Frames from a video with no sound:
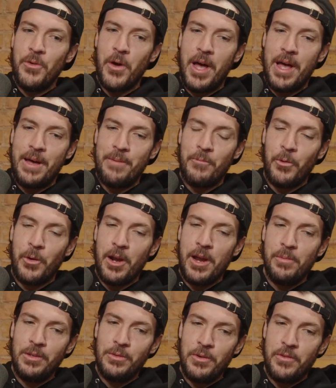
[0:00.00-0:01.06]
we were
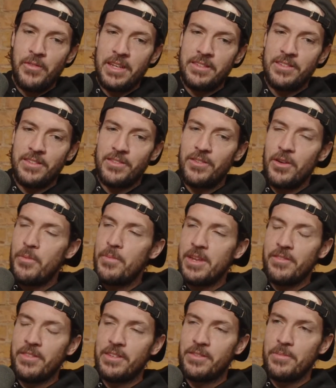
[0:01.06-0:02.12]
able to invest in so
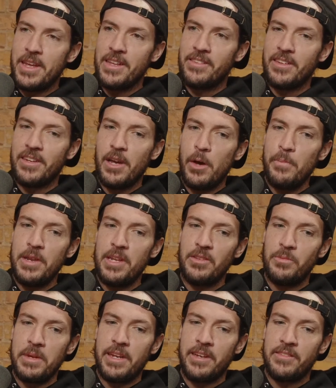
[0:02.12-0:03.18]
many of these amazing companies
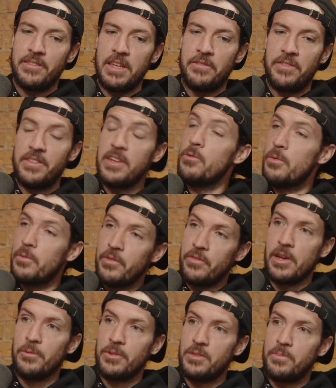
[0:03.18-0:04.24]
because they've seen what we've
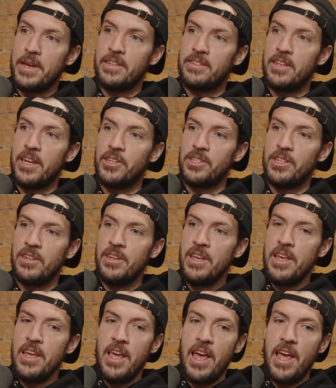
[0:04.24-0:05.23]
done with Space Station,